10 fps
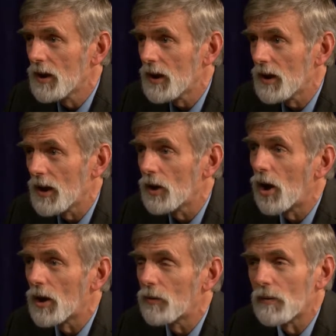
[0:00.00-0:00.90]
in, in
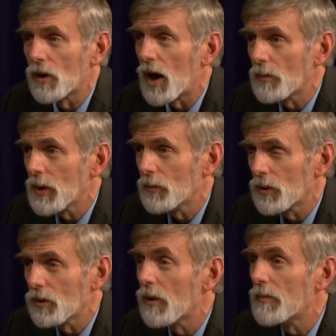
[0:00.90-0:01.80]
honor of a lot of people
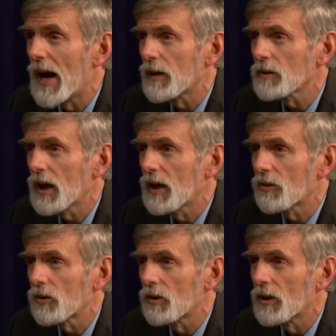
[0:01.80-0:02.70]
who have battled
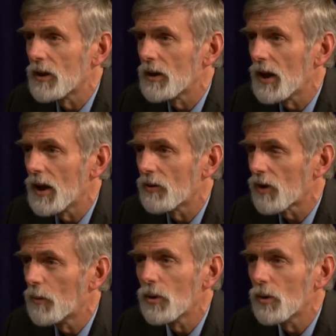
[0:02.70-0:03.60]
cancer and, and
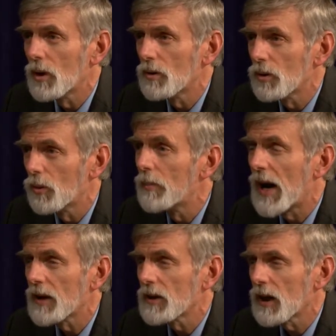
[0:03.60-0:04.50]
some who are who are
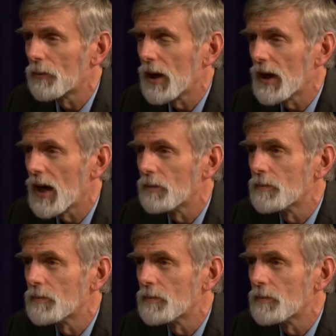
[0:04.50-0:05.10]
battling it right now.